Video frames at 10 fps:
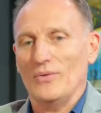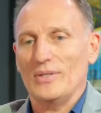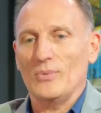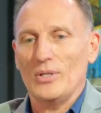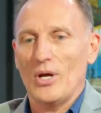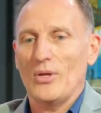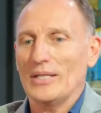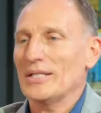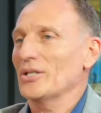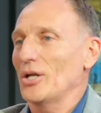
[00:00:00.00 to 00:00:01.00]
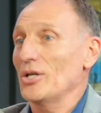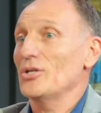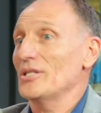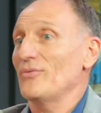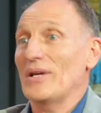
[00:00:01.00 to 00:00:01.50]
it. We know that
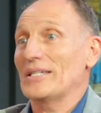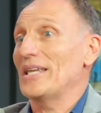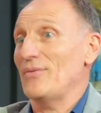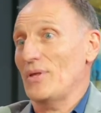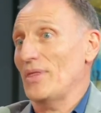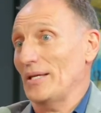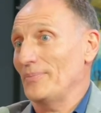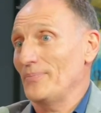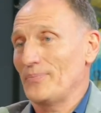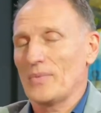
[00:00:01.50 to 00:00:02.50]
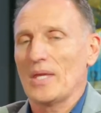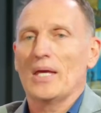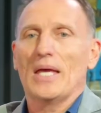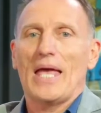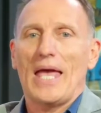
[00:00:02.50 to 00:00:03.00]
technology has affected everything. Mm-hmm.
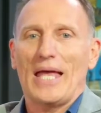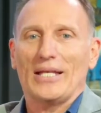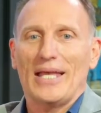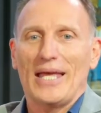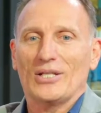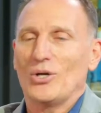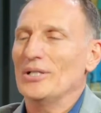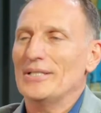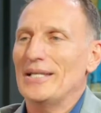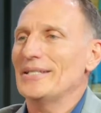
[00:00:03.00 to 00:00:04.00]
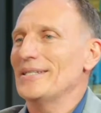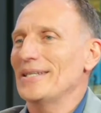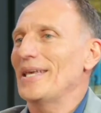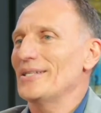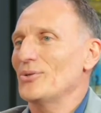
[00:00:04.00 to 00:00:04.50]
And
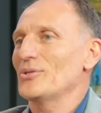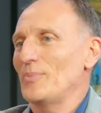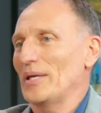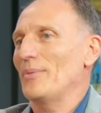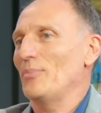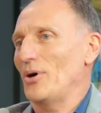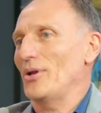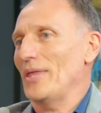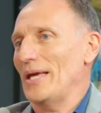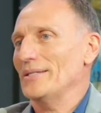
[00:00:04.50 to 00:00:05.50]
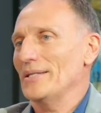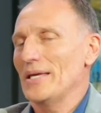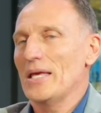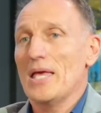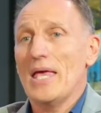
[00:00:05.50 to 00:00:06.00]
content has also become part of that.
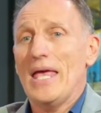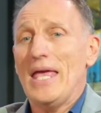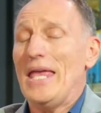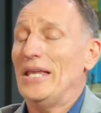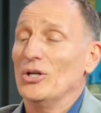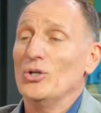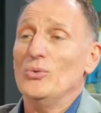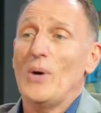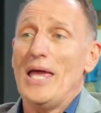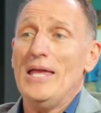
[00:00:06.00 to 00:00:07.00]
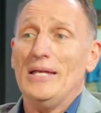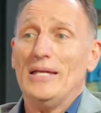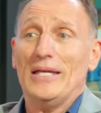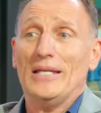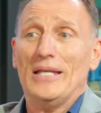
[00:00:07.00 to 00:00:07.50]
In a good way,
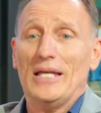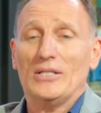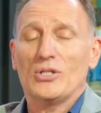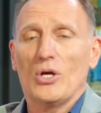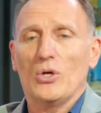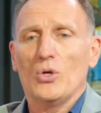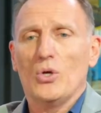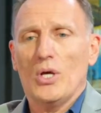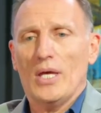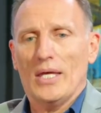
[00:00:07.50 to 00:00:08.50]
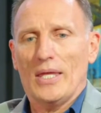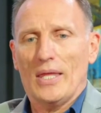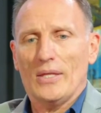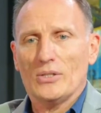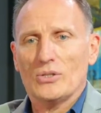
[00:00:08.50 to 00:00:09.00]

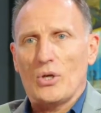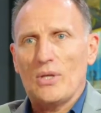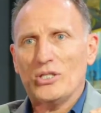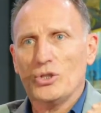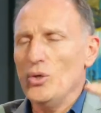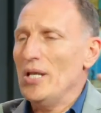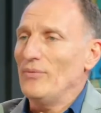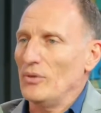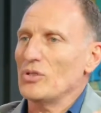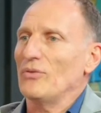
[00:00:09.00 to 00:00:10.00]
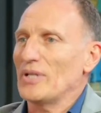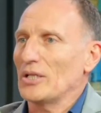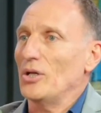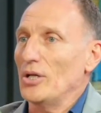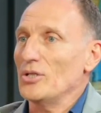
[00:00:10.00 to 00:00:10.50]
so there's two levels of
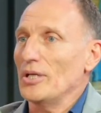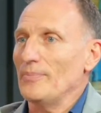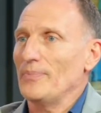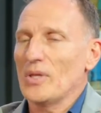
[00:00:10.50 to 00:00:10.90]
technology.